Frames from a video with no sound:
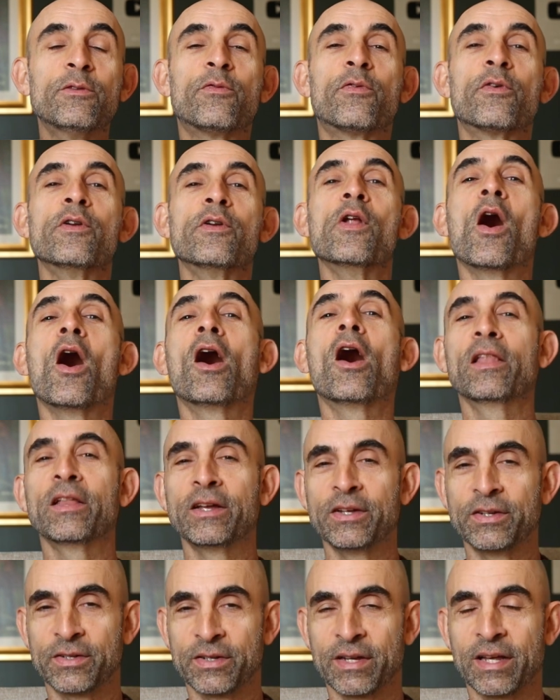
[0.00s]
for
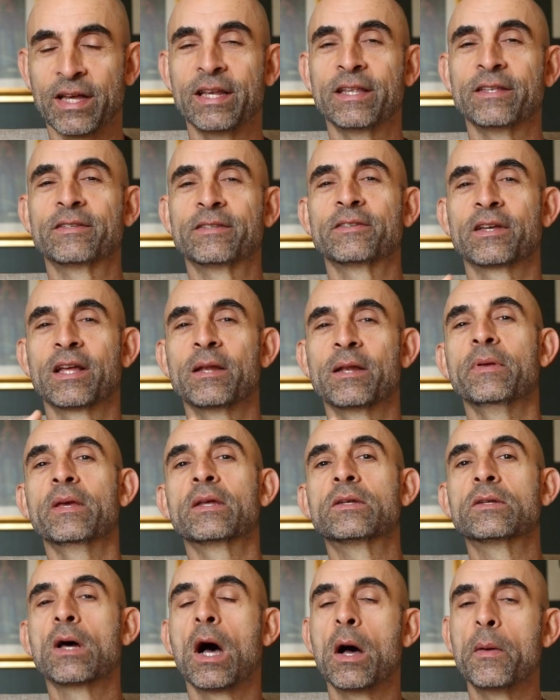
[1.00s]
knowledge, and this is going to be
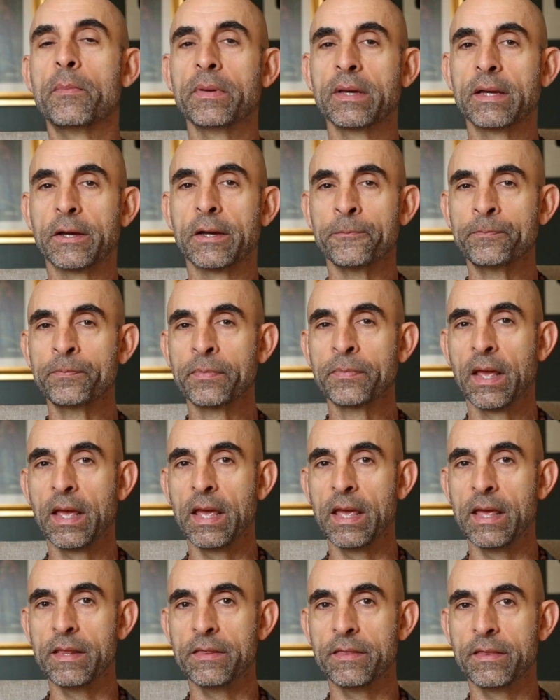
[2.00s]
a topic
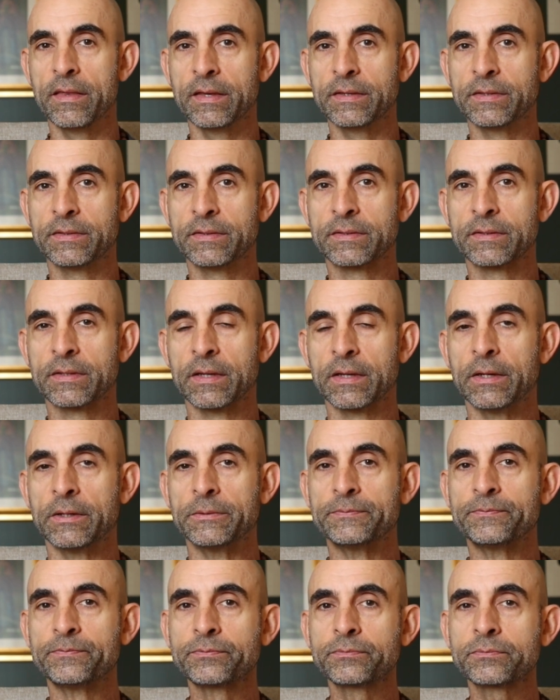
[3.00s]
in this
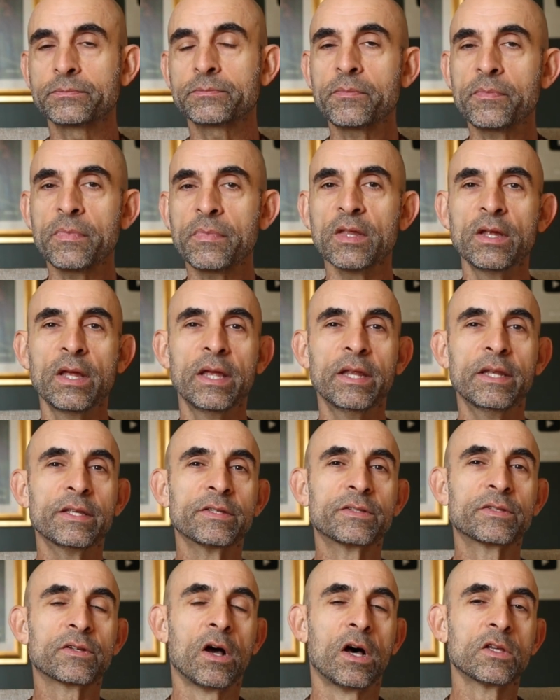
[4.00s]

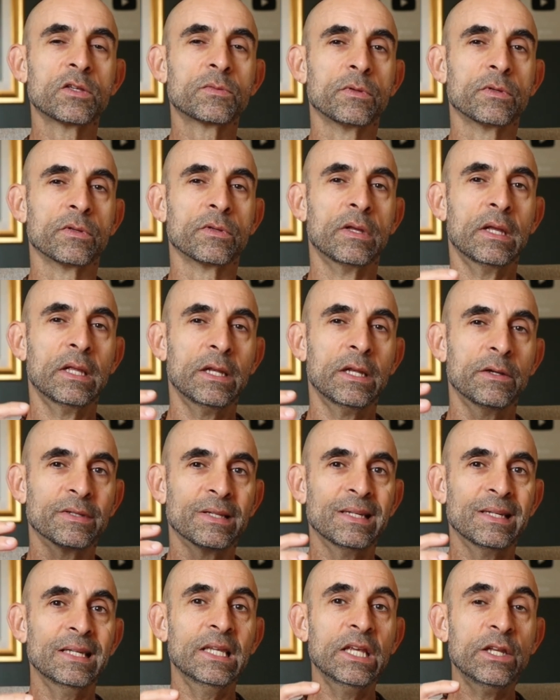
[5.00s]
gospel. There was
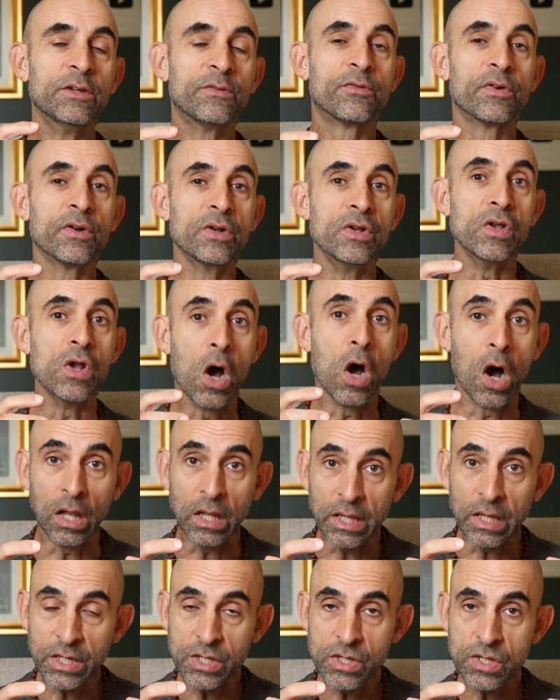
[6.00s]
a need for
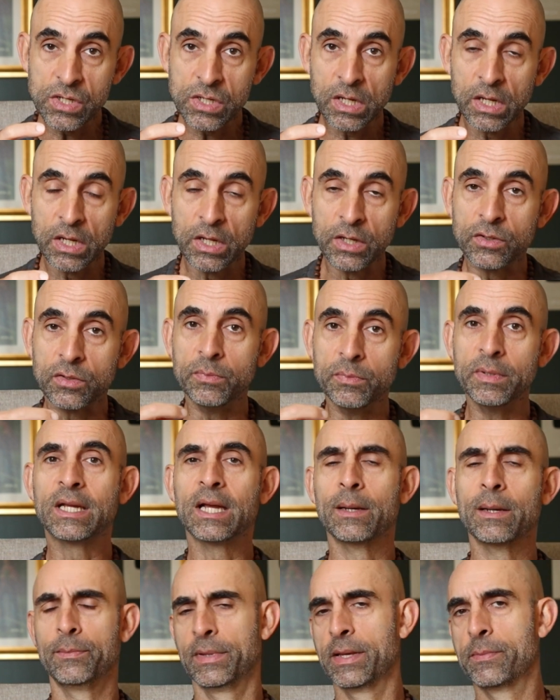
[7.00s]
knowledge to
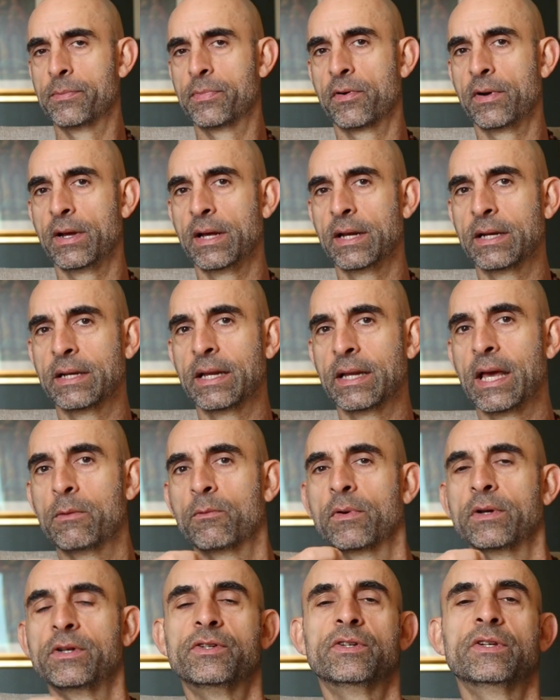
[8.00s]
become liberated,
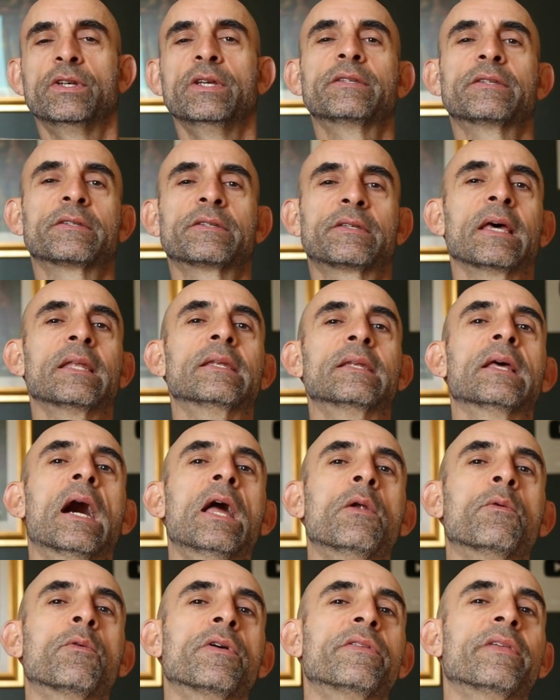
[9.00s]
and what Jesus had
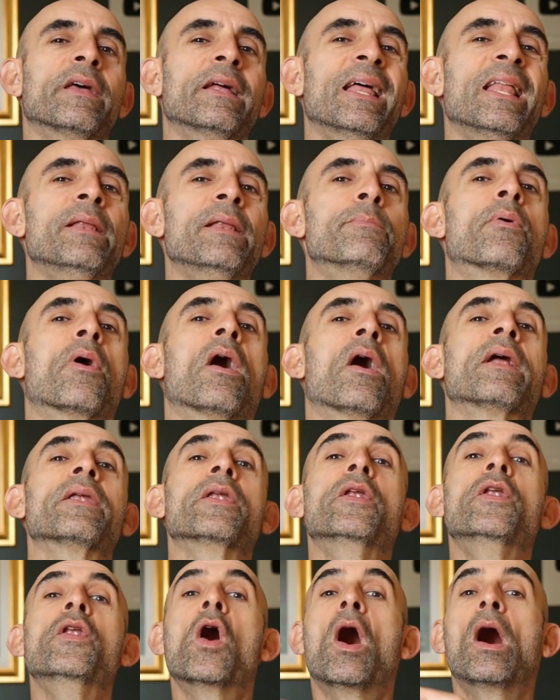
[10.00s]
done was he
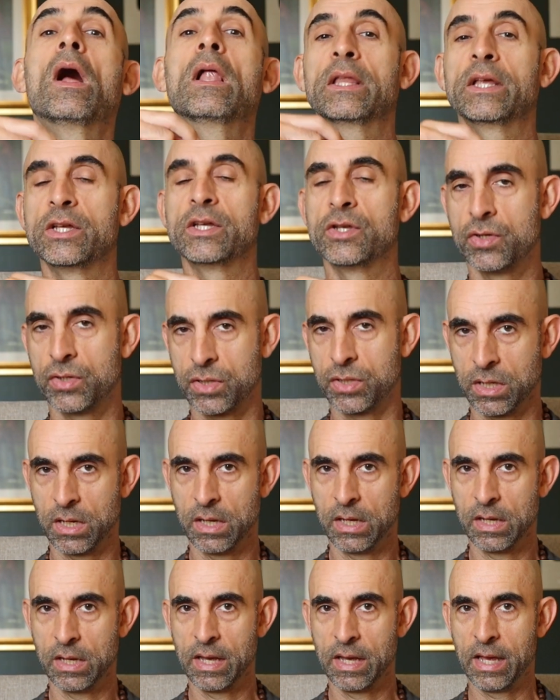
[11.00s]
brought knowledge,
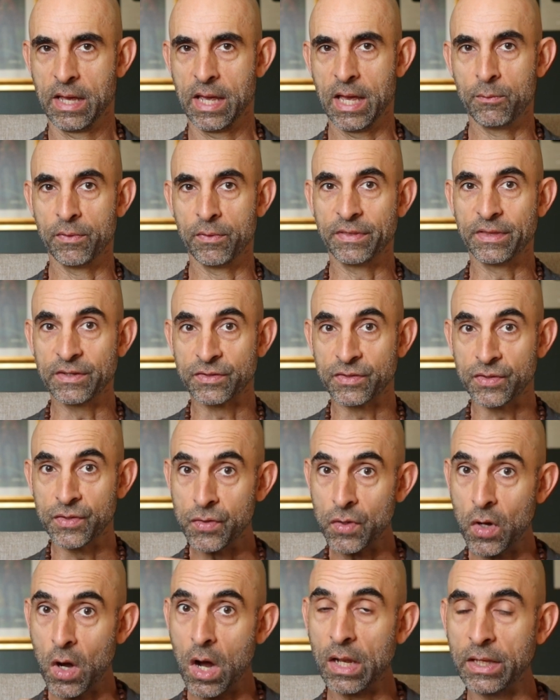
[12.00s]
and with this
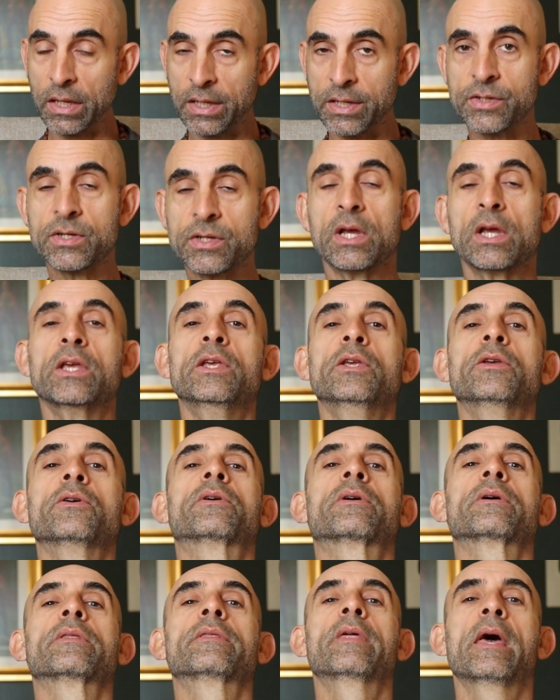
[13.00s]
knowledge you
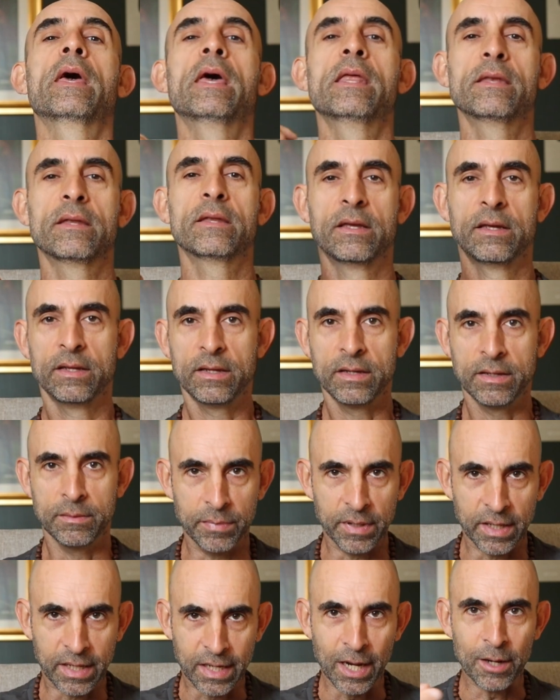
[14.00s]
could then
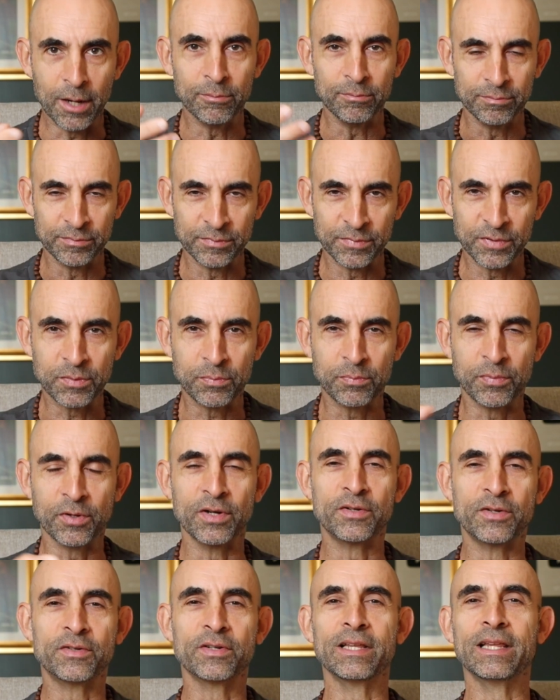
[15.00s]
become
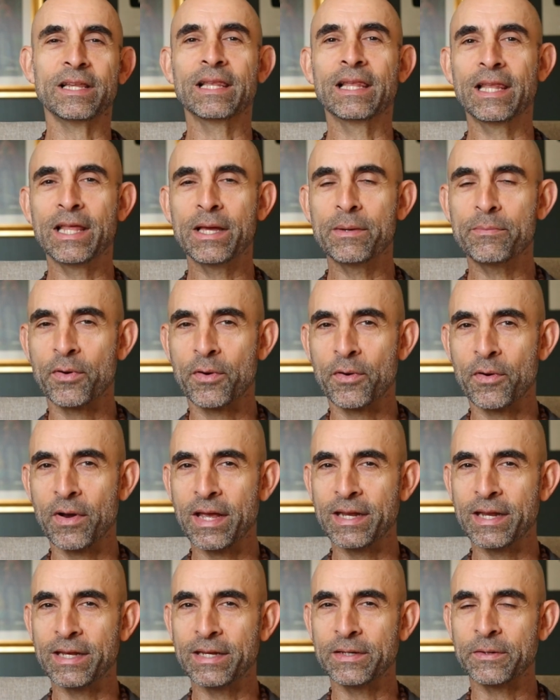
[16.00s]
spiritually
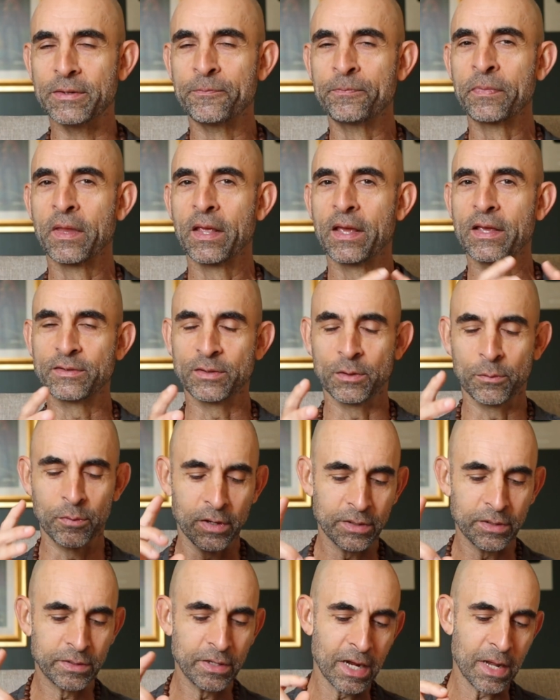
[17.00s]
liberated. So we're
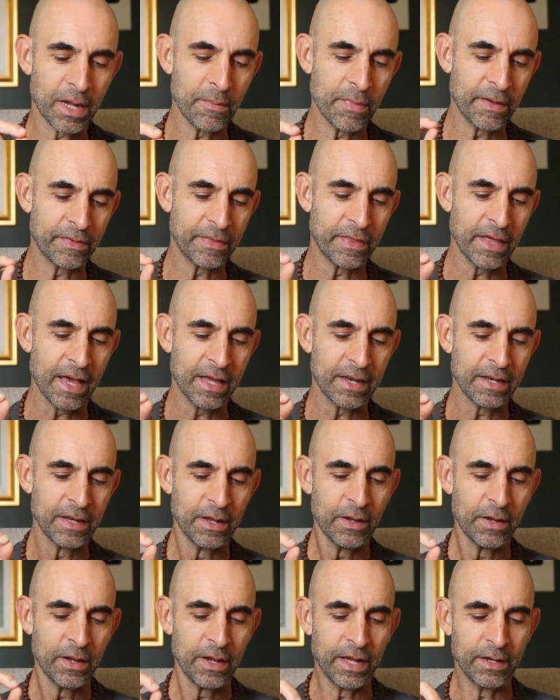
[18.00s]
going to talk about that
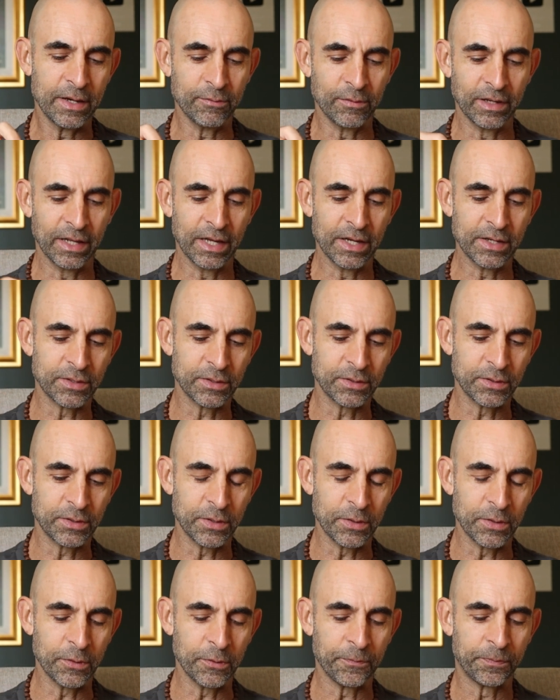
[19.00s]
in relation
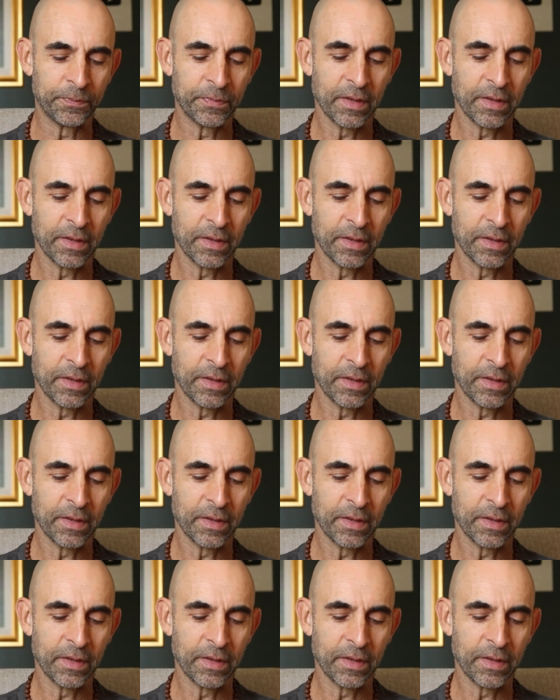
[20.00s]
to